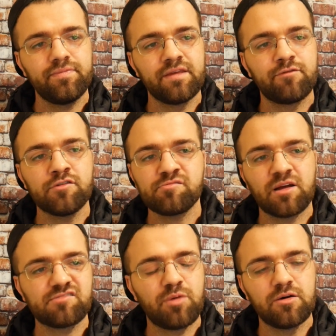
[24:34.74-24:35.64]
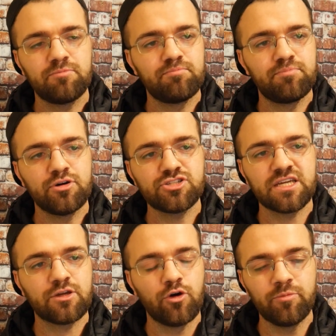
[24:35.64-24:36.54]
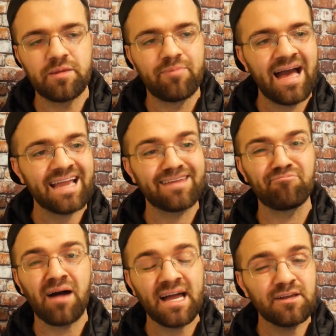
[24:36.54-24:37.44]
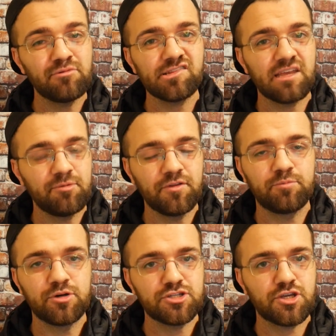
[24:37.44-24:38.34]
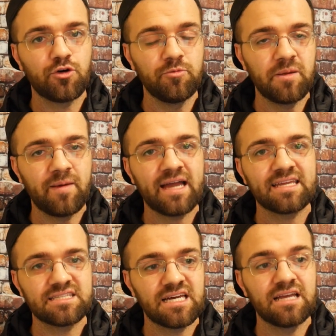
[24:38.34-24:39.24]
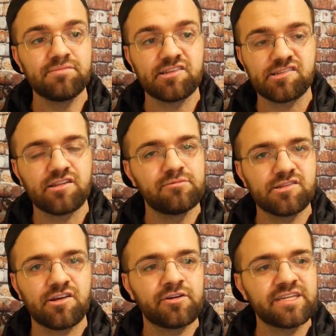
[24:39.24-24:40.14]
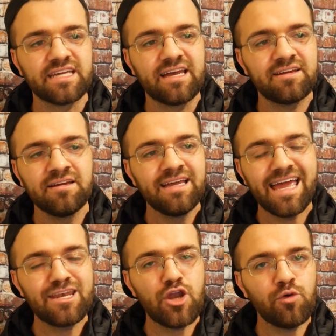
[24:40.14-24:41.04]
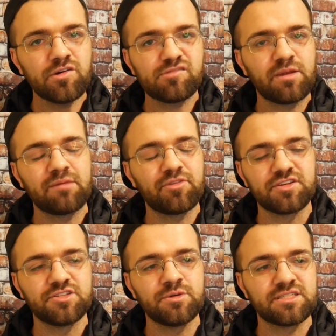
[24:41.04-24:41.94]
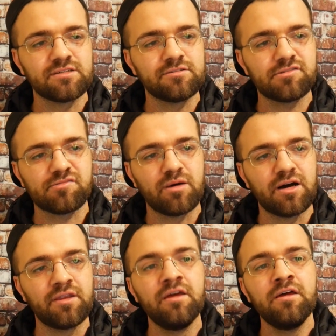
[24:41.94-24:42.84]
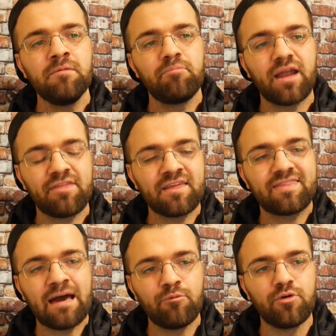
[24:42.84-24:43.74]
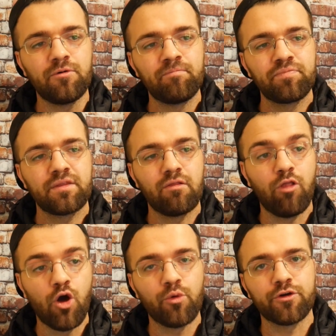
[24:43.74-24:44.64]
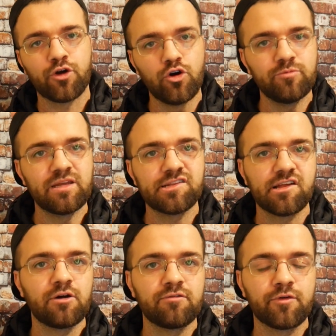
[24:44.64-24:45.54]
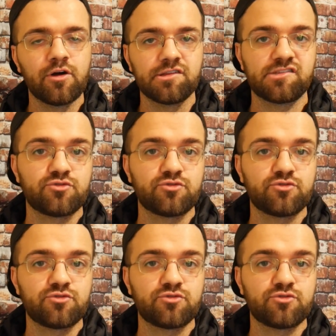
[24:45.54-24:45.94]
if Usman's pushing Colby back, and Maia was able to push Colby back at times, and so was RDA, and no one's been able to do it to Usman. But I think that will lower Colby's overall